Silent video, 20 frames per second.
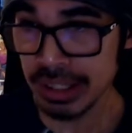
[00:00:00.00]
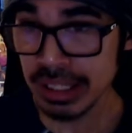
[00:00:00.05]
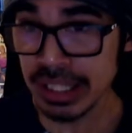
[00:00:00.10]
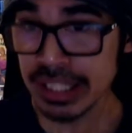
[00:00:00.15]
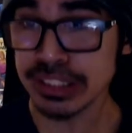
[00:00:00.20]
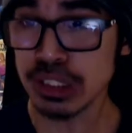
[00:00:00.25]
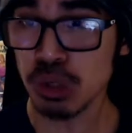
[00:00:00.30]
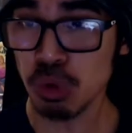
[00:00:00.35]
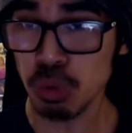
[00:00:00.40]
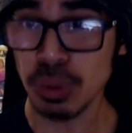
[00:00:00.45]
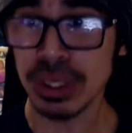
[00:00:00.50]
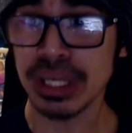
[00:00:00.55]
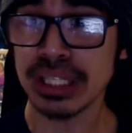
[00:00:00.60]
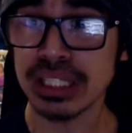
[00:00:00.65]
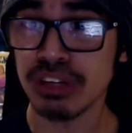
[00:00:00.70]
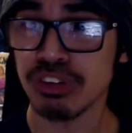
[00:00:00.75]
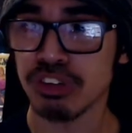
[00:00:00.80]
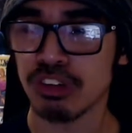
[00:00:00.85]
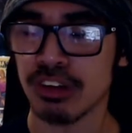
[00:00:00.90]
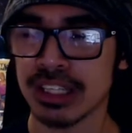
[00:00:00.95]
It's a
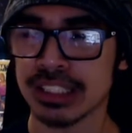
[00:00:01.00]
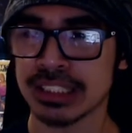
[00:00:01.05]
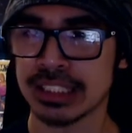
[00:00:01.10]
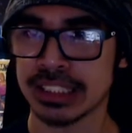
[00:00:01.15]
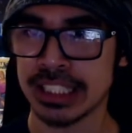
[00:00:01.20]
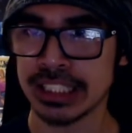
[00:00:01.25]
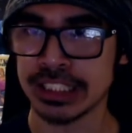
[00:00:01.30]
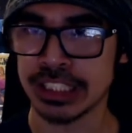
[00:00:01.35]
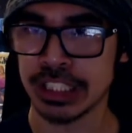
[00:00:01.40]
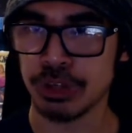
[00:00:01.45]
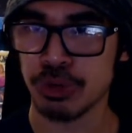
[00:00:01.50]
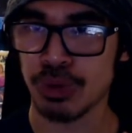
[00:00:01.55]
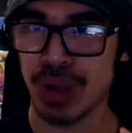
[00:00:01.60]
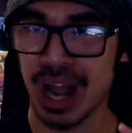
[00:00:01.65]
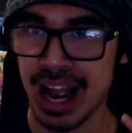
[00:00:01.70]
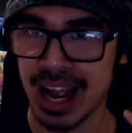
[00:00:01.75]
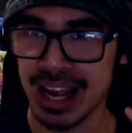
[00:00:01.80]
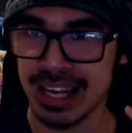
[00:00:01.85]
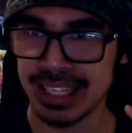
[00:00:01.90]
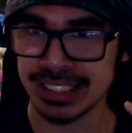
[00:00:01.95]
really fun season, you
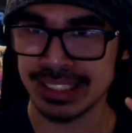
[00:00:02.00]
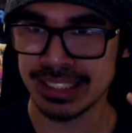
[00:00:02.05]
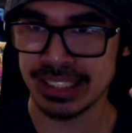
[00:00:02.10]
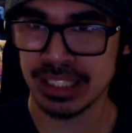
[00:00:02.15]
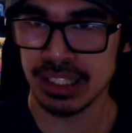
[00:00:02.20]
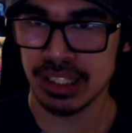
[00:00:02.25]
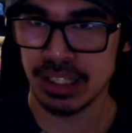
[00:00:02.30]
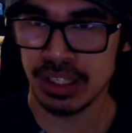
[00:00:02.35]
guys.